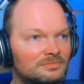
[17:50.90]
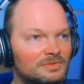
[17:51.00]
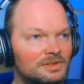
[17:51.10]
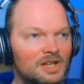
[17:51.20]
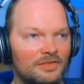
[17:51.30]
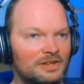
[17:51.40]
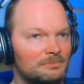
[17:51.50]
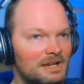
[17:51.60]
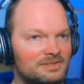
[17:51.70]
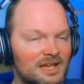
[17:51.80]
Nothing
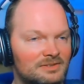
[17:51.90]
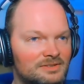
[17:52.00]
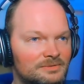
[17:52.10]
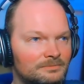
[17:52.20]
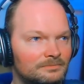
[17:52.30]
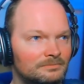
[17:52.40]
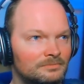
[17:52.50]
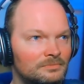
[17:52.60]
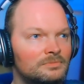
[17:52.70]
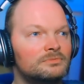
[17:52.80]
makes sense.
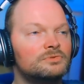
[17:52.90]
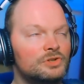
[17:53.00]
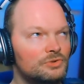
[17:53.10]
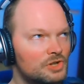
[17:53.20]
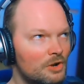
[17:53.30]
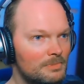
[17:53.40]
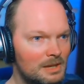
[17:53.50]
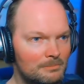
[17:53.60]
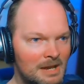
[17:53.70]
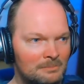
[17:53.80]
You show me
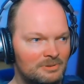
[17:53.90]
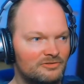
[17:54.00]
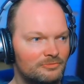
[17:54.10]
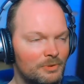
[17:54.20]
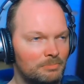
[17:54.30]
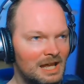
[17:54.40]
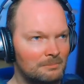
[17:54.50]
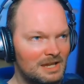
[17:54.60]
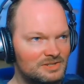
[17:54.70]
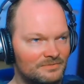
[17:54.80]
a map of the Black
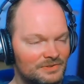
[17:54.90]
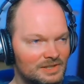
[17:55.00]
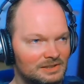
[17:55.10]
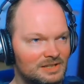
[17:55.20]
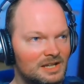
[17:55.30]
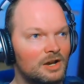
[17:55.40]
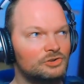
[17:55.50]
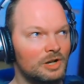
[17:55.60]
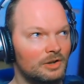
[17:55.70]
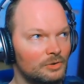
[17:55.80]
Mesa facility and I'll
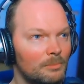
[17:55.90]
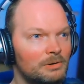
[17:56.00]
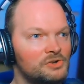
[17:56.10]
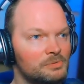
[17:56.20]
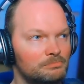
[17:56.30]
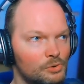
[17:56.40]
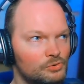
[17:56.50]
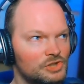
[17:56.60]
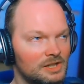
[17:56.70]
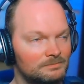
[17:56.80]
show you a bunch of
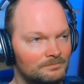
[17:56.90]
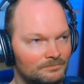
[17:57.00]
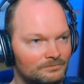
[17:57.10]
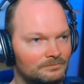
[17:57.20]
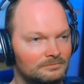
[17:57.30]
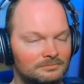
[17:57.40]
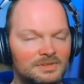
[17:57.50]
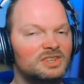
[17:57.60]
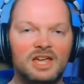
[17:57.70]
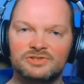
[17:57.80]
bullshit.
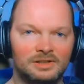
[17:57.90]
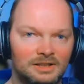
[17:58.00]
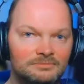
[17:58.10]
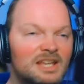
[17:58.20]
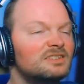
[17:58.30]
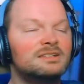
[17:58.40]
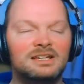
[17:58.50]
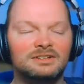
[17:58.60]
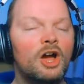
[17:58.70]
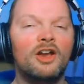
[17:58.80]
It doesn't, it
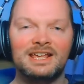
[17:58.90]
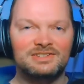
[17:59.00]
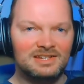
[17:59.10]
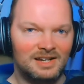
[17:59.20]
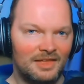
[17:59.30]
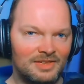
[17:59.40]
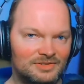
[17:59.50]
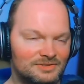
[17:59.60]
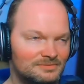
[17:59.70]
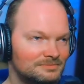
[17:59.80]
can't exist like
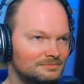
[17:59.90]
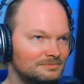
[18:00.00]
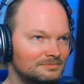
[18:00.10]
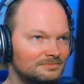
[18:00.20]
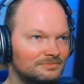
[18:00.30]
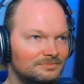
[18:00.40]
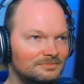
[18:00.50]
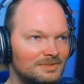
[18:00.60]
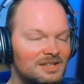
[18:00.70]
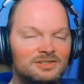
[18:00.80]
this.
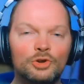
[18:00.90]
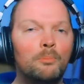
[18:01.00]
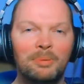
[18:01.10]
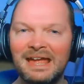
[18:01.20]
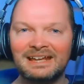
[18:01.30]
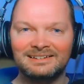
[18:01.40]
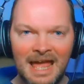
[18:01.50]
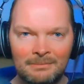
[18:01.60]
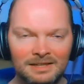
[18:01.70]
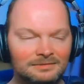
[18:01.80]
It's too big,
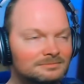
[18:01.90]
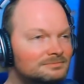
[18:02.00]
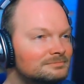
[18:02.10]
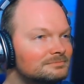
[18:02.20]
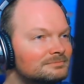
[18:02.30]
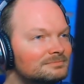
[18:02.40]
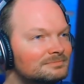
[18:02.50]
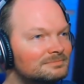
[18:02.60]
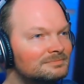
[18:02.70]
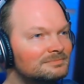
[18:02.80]
damn it. Ow.